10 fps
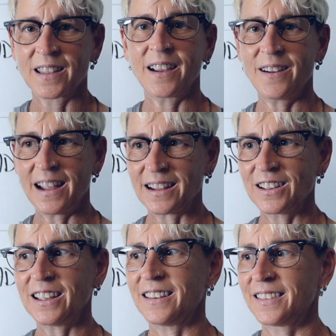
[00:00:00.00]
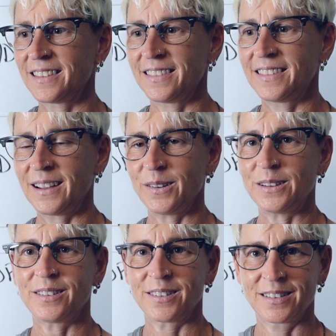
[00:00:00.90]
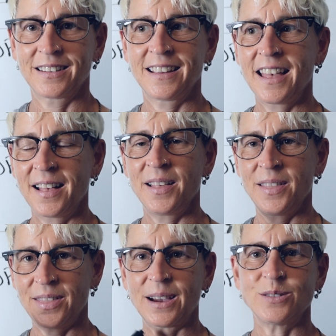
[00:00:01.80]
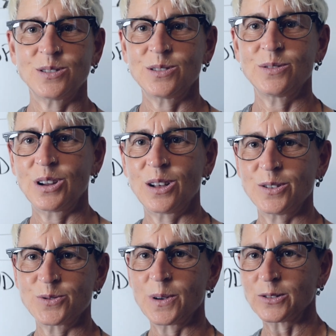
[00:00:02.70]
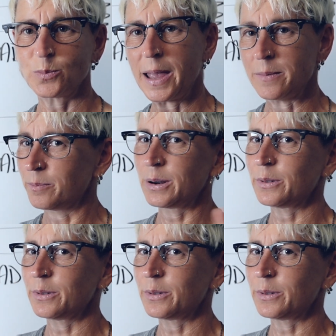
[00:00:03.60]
All right, good. That was thousands of dollars well spent, but it